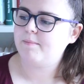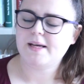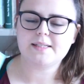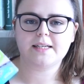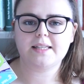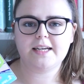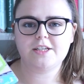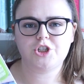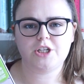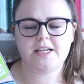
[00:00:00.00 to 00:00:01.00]
and basically
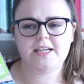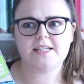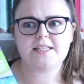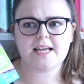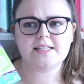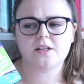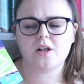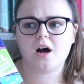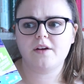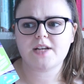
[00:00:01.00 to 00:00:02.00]
she takes a
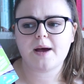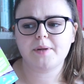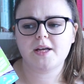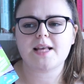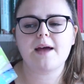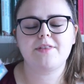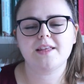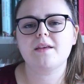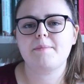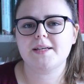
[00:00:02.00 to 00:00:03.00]
lot of tablets. I
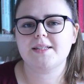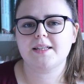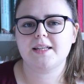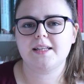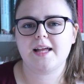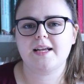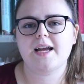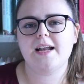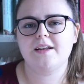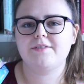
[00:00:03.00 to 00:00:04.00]
think they're basically like
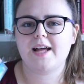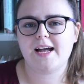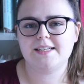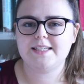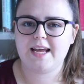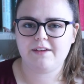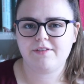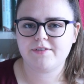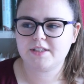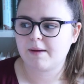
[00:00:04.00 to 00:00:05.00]
kind of like anti-hay
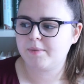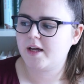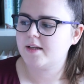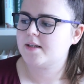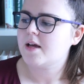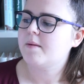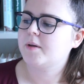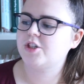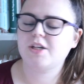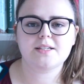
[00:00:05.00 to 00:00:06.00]
fever tablets
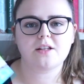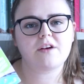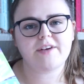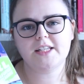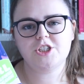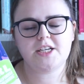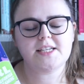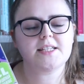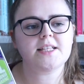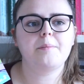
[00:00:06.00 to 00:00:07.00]
because she has a lot of
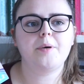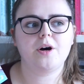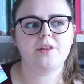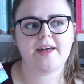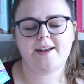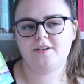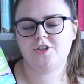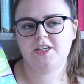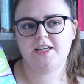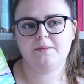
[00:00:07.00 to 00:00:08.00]
allergies, but then
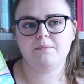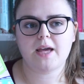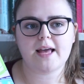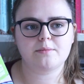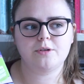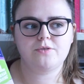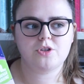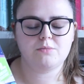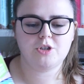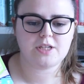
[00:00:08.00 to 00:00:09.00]
she gets moved to
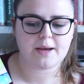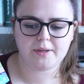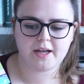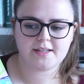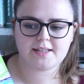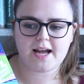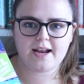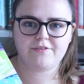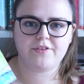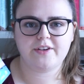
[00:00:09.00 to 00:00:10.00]
some new tablets and
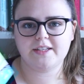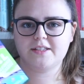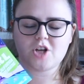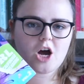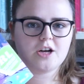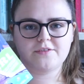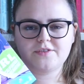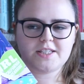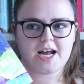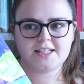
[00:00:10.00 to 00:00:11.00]
everything sort of
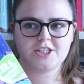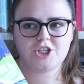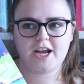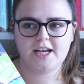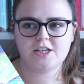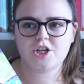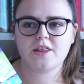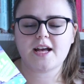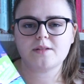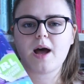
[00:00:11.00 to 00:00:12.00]
starts to change.
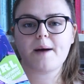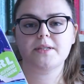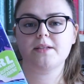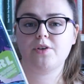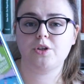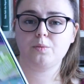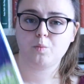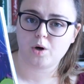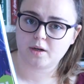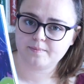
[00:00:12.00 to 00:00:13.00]
That's what happens in volume
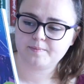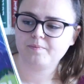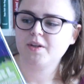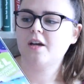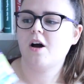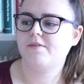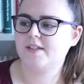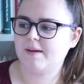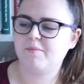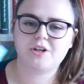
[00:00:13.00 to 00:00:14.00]
one.
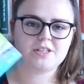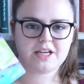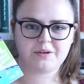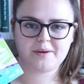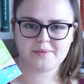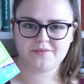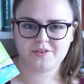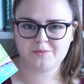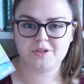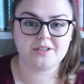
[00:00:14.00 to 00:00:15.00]
Obviously, I'm not going to tell you what happens in
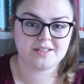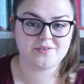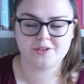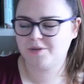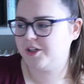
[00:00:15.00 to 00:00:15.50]
volume two because it's volume